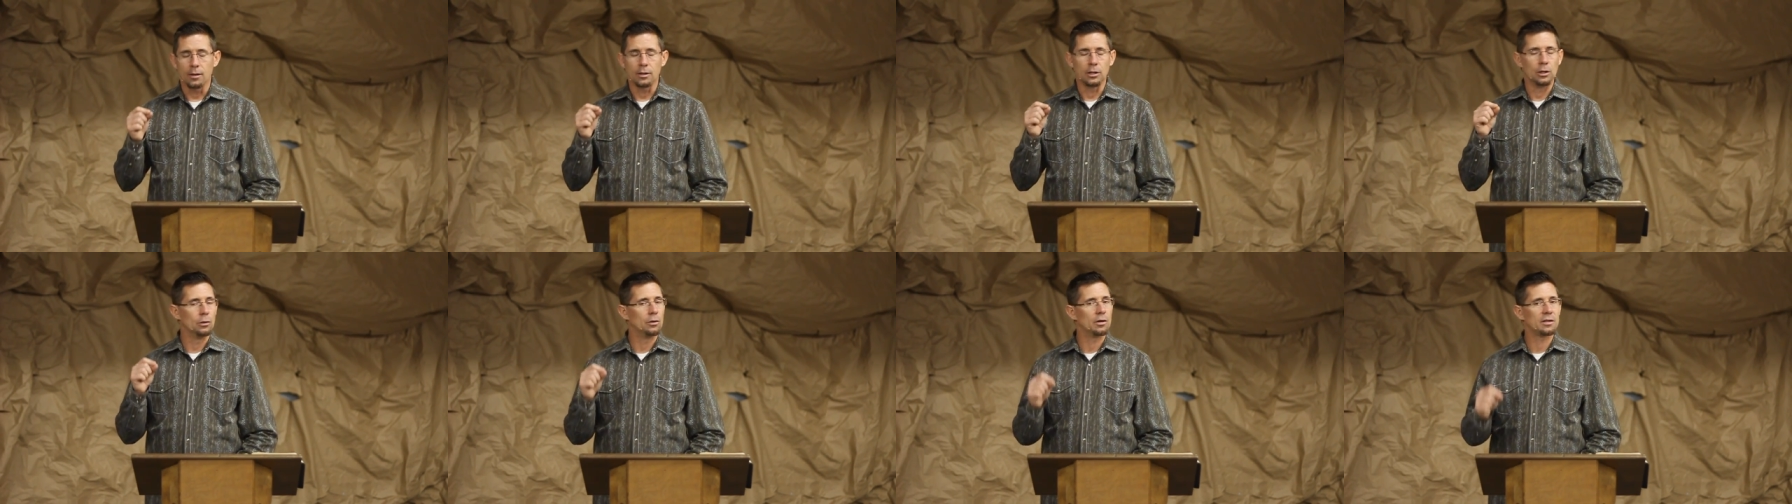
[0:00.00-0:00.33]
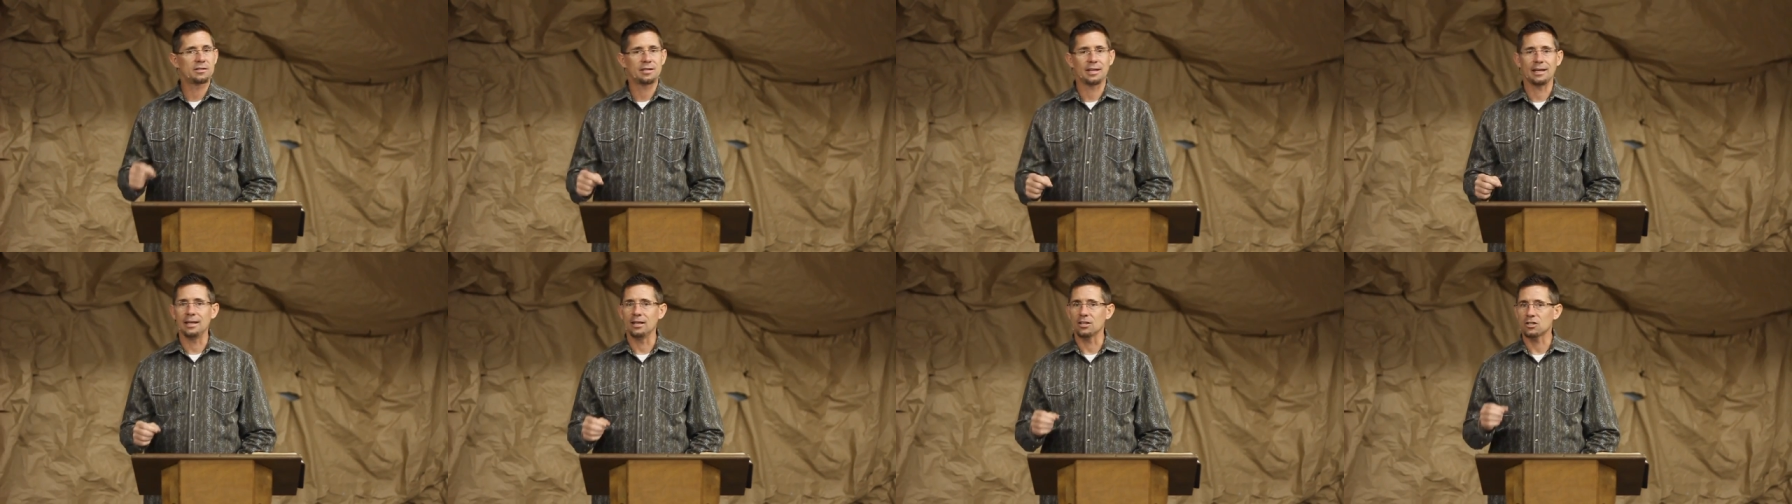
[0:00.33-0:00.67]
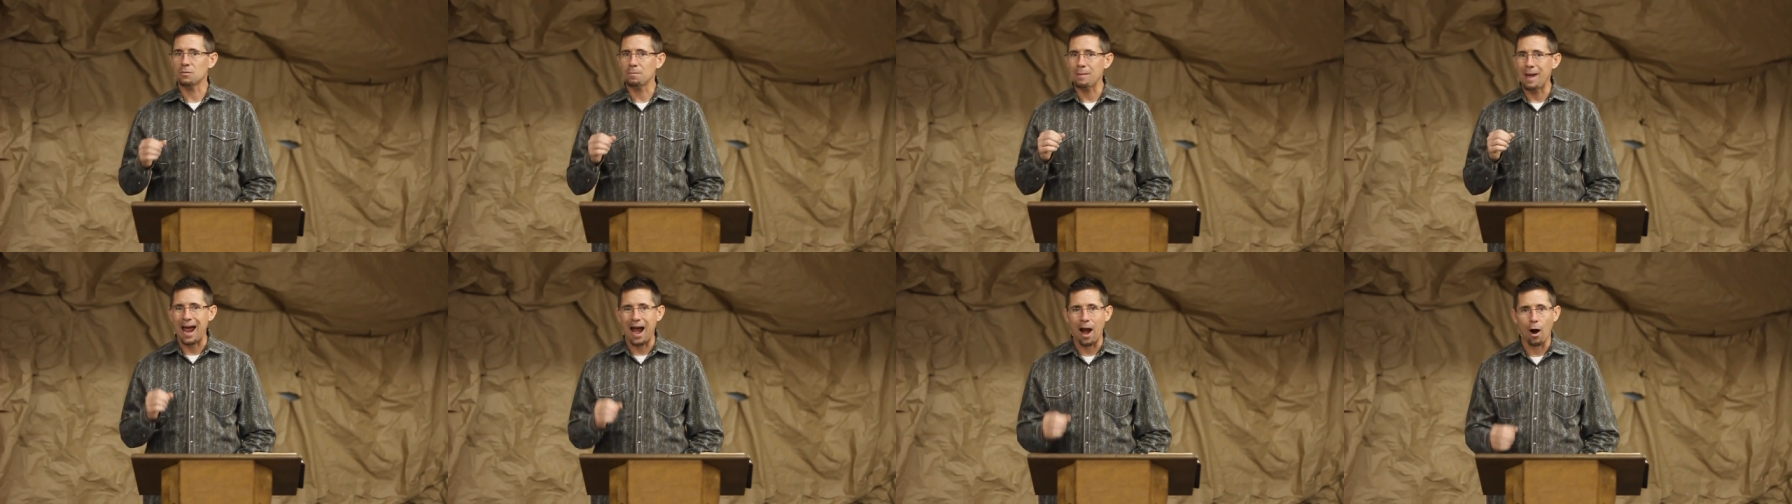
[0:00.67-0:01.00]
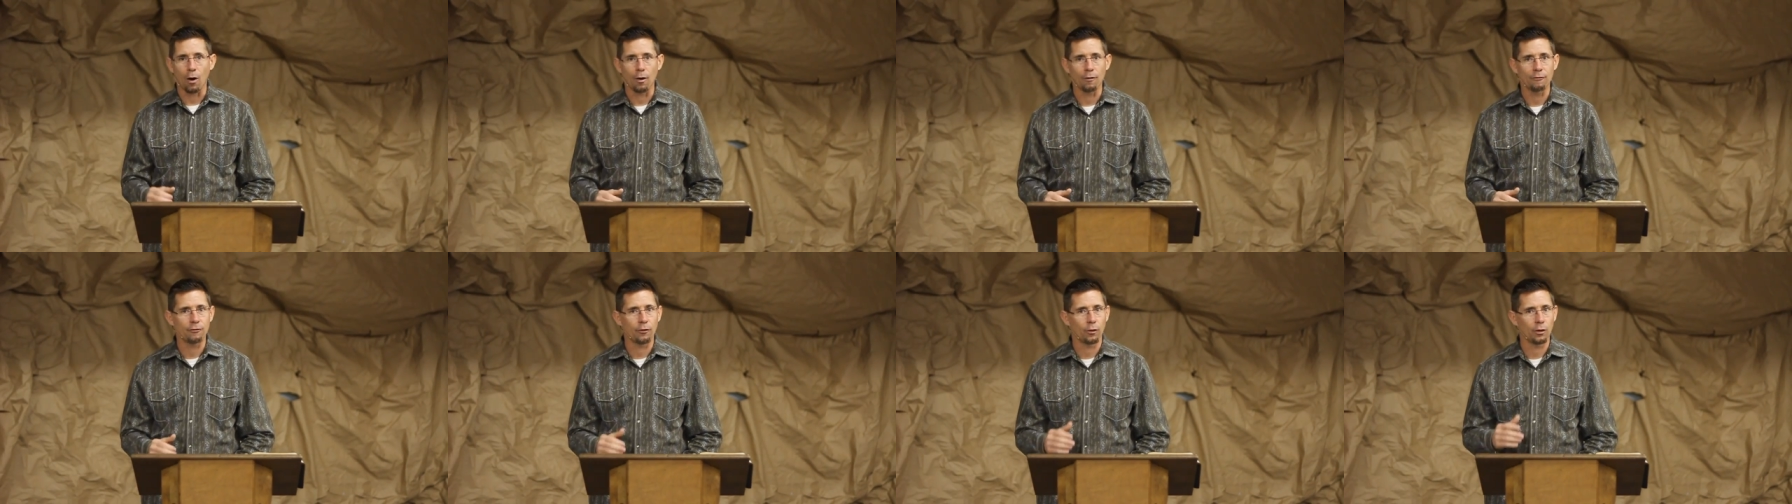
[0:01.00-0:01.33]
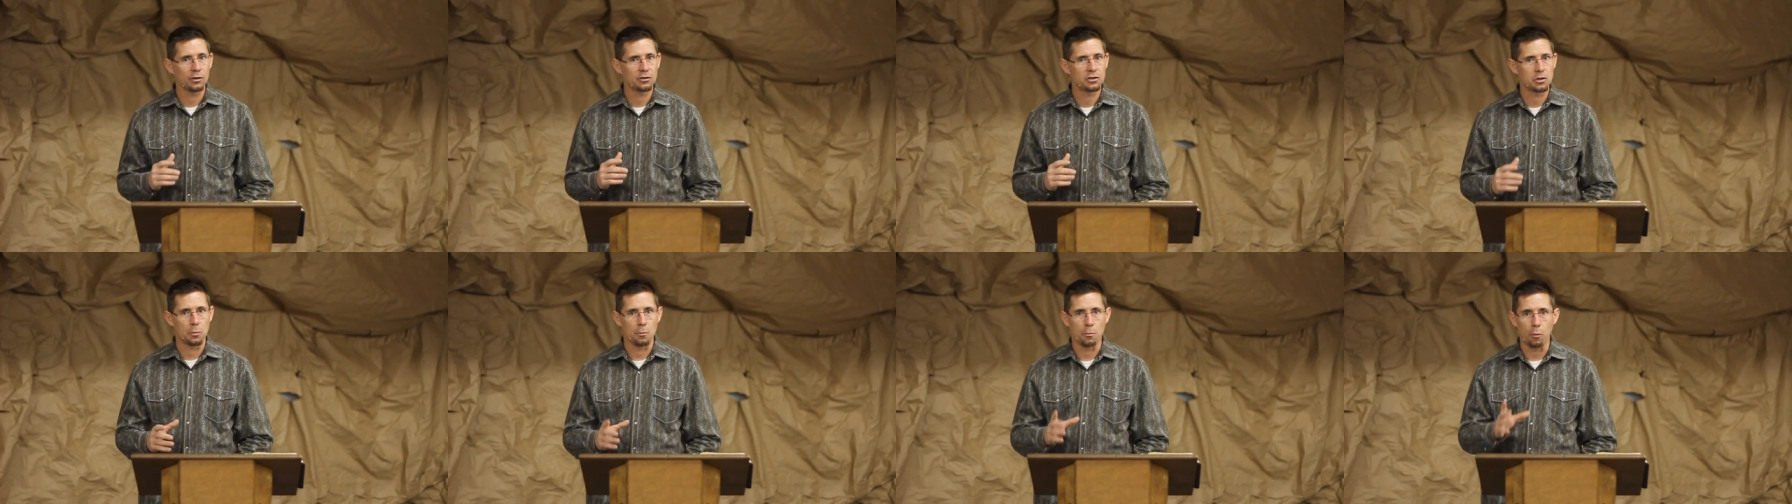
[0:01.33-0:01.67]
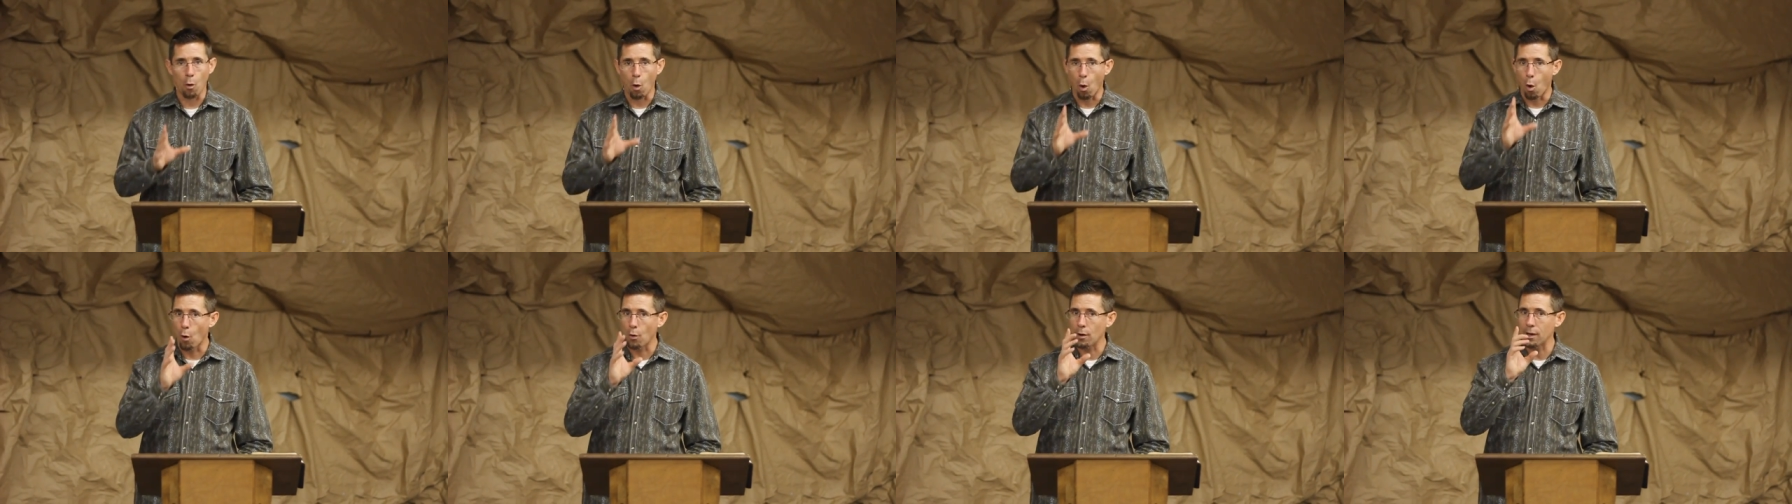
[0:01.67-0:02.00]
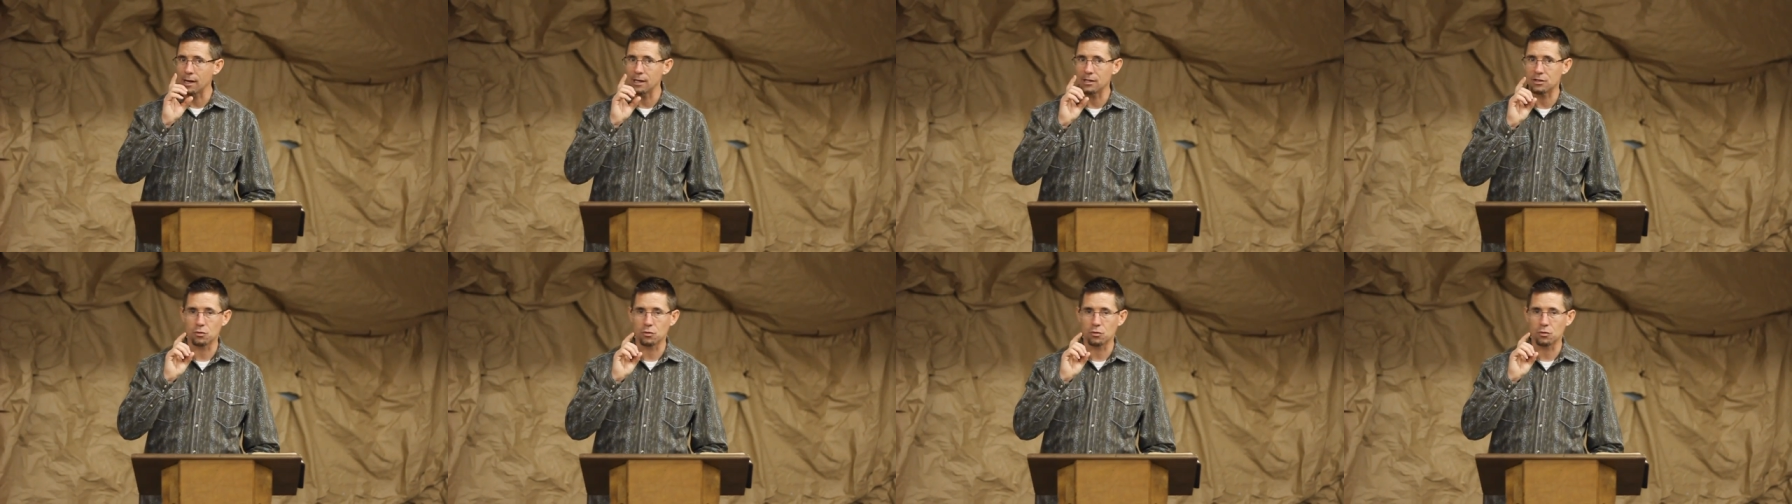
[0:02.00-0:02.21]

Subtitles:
Unity is powerful. It's important.